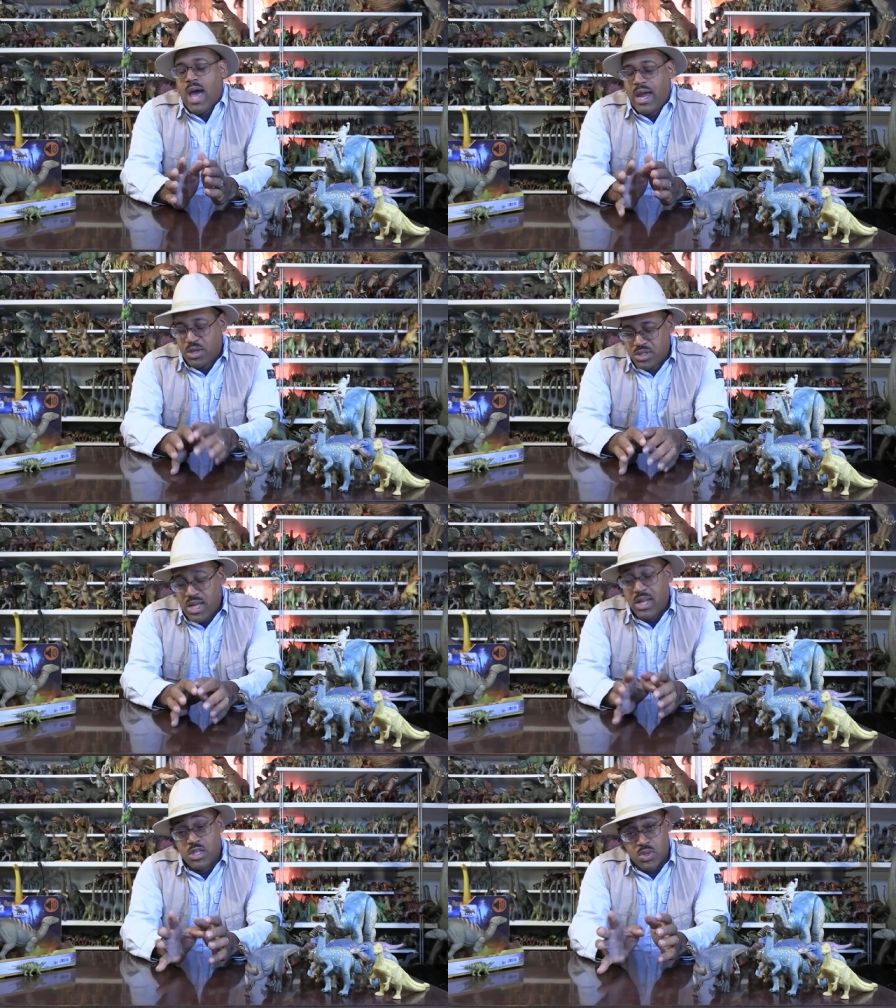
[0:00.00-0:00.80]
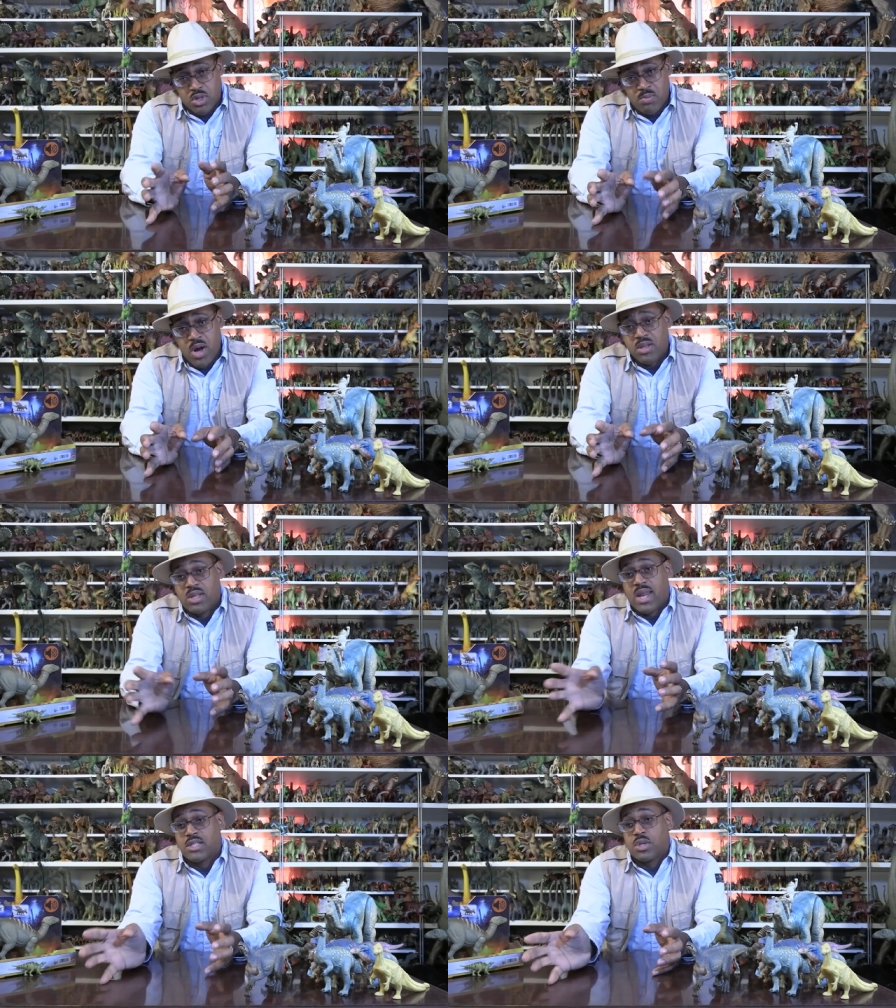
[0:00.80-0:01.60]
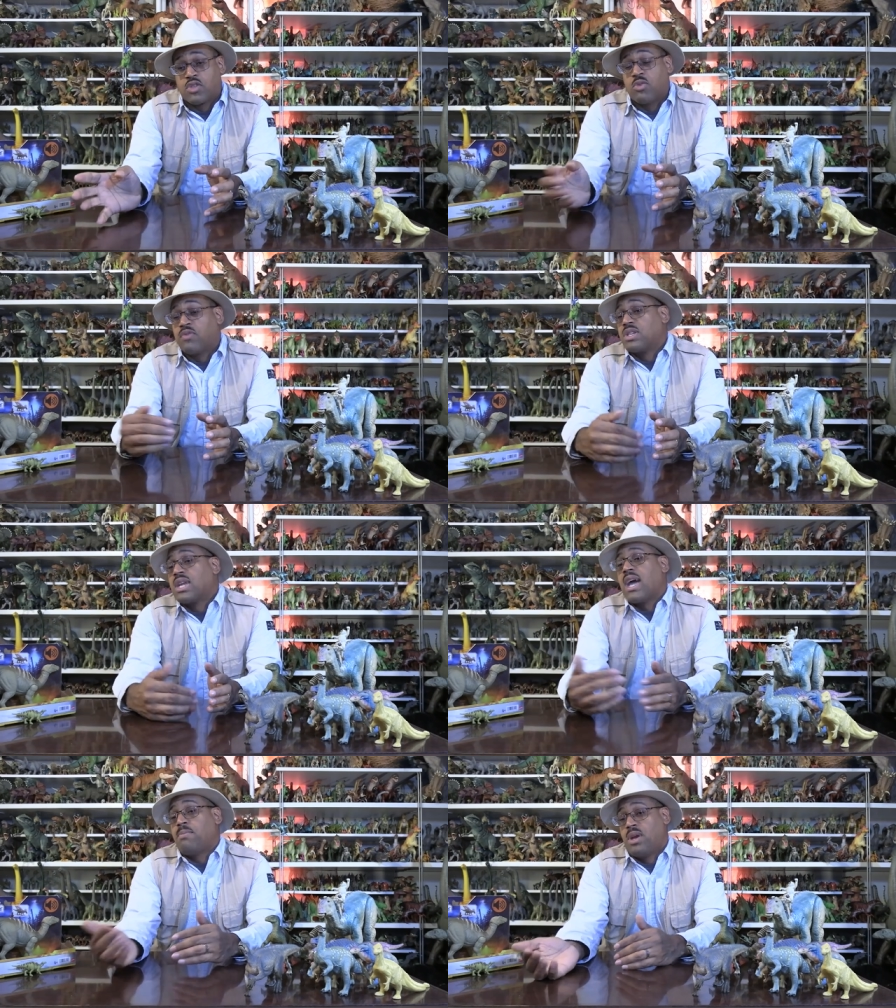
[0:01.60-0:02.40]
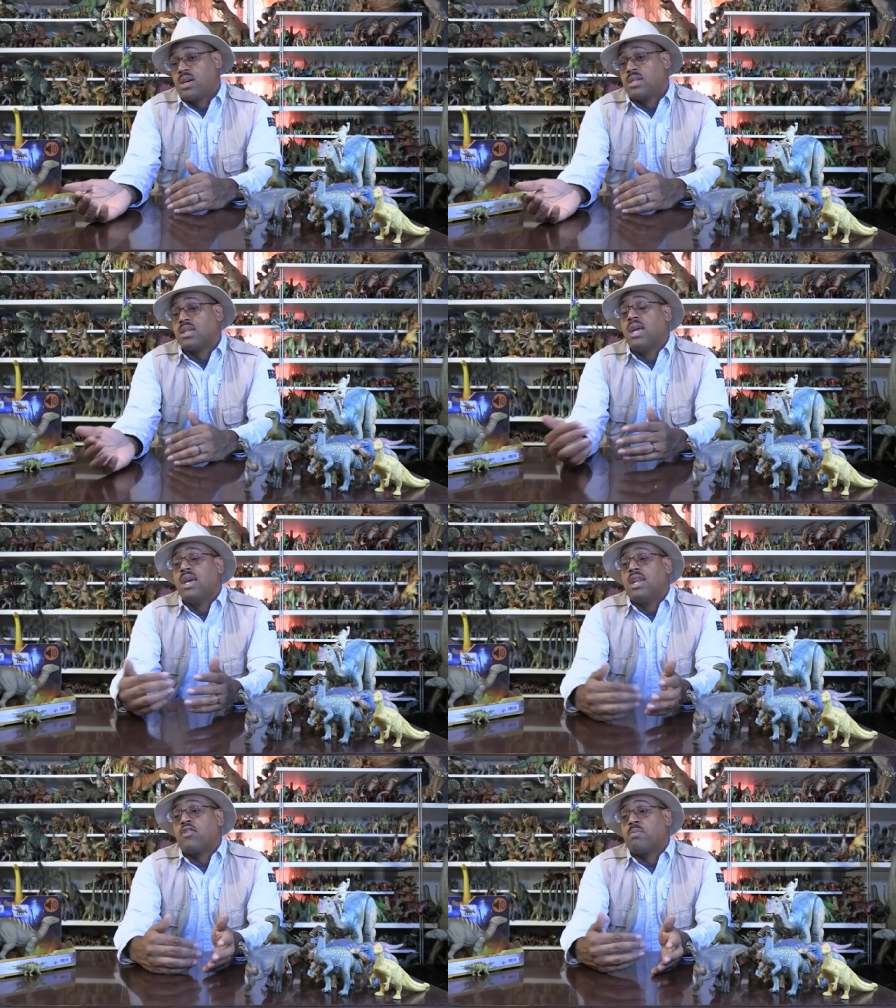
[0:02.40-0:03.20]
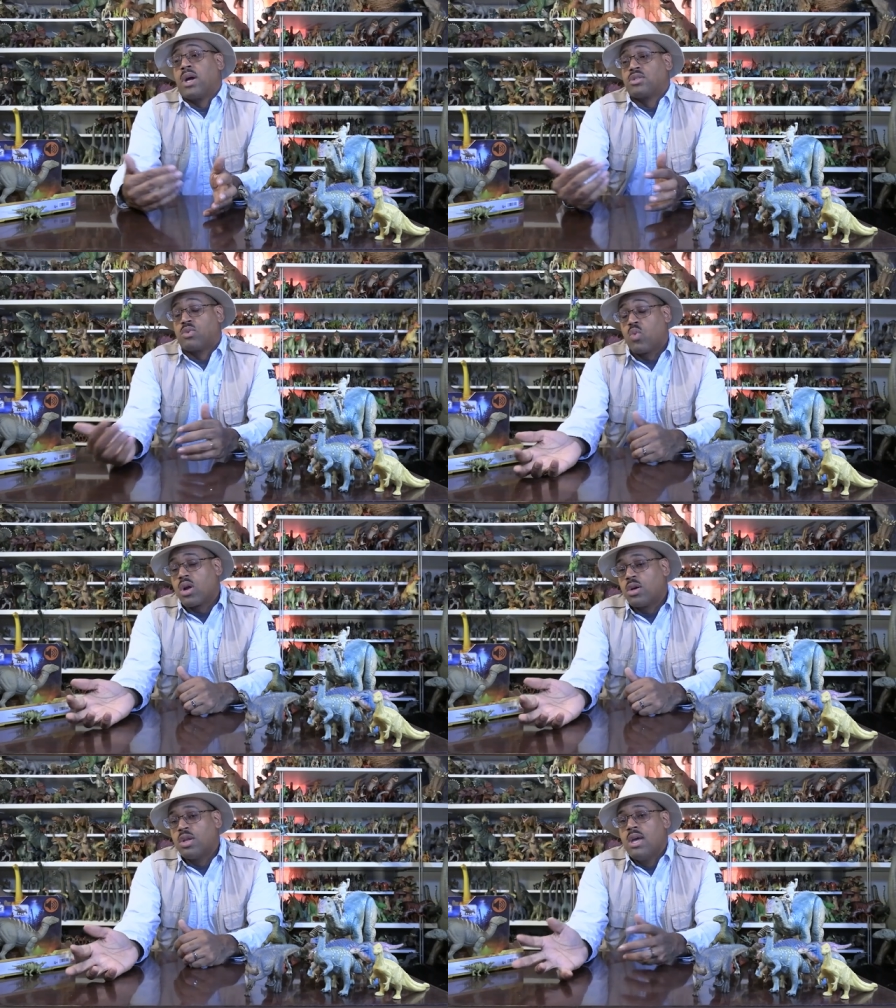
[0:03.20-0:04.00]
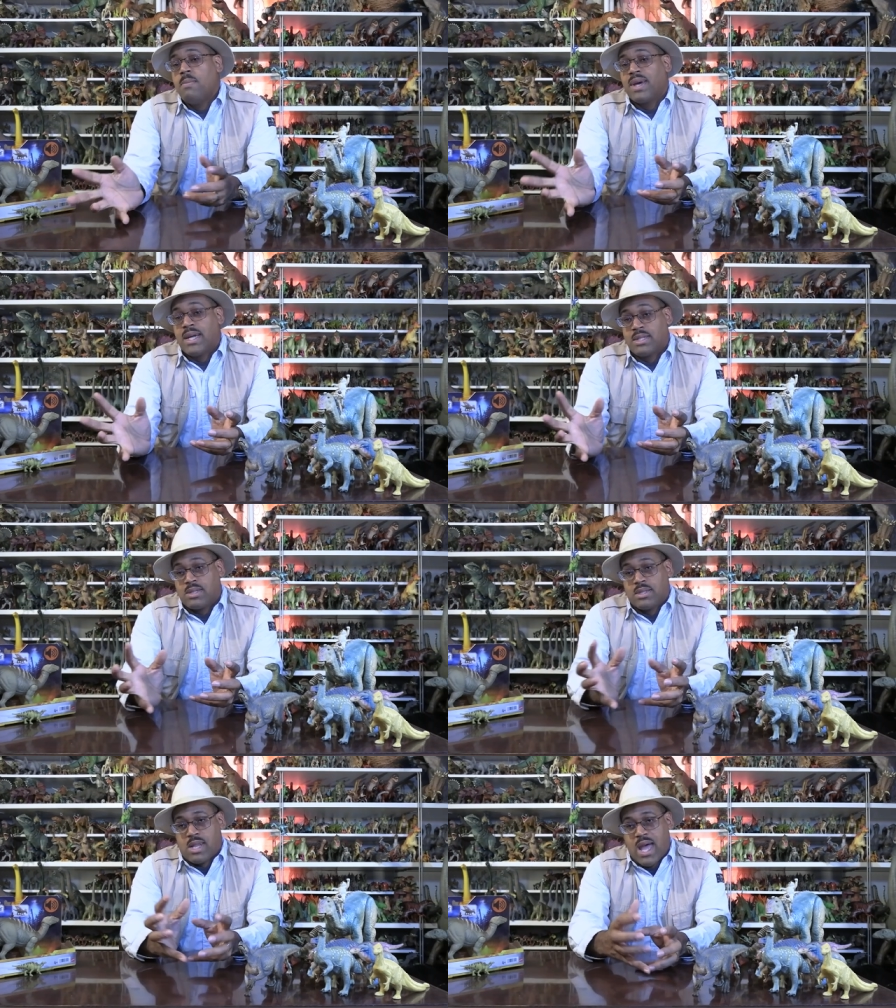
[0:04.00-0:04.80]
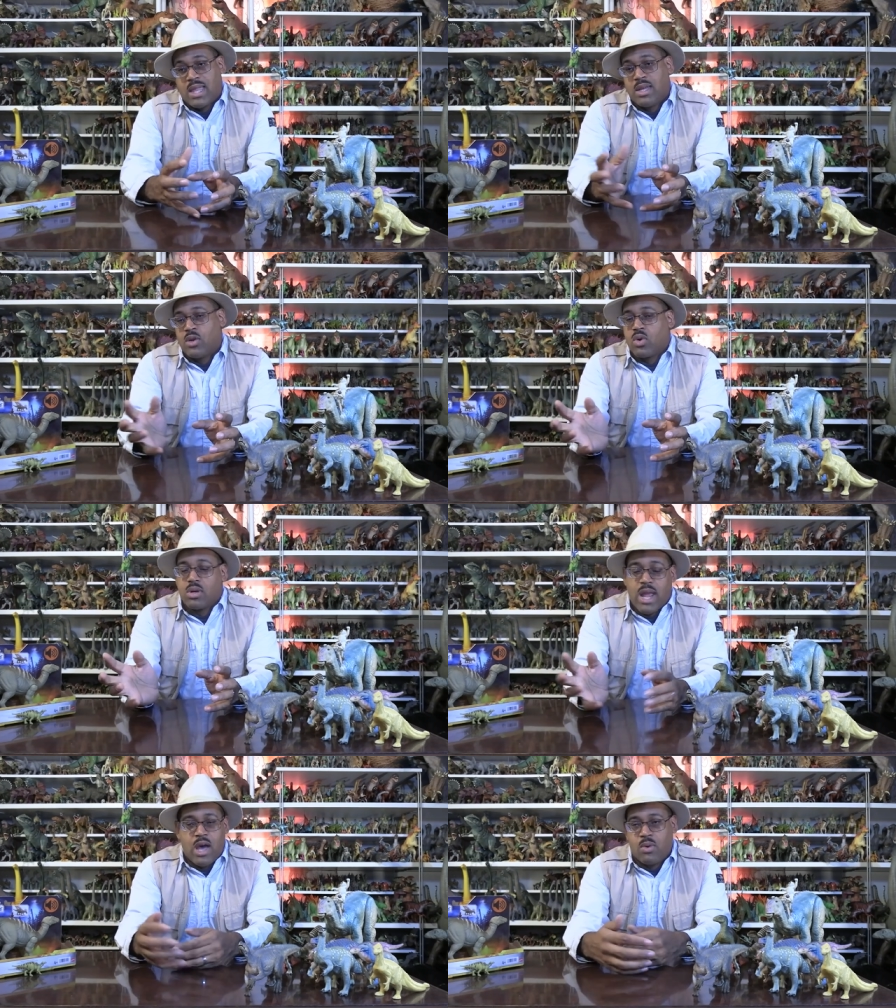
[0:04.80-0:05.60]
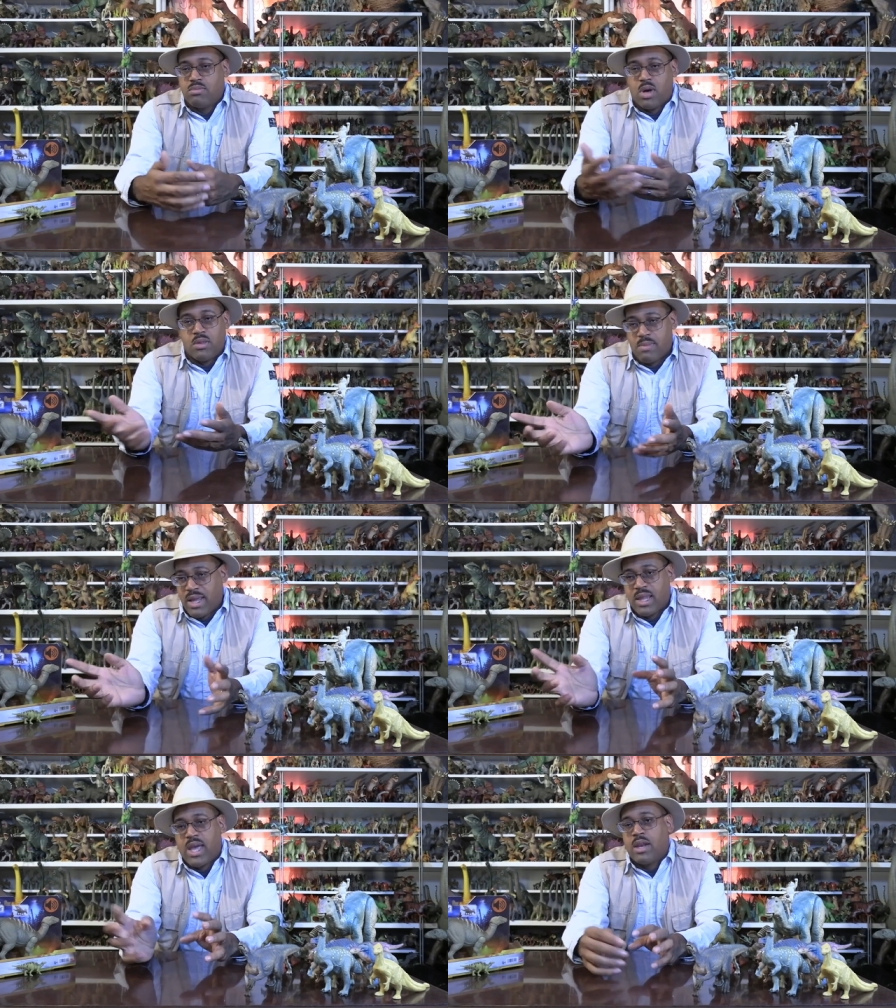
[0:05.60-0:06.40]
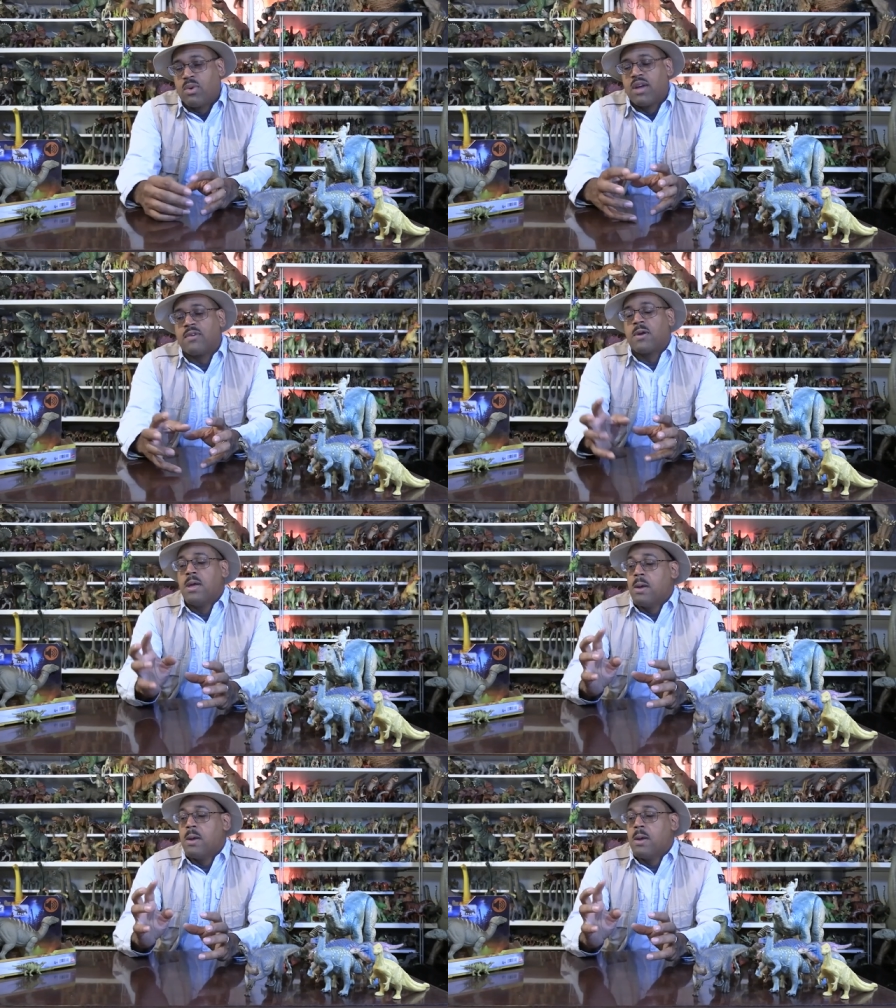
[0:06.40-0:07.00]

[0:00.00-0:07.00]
i understand it in jurassic park dinosaurs for different time periods different parts of the world because it's, it's, an island or now on the mainland or whatever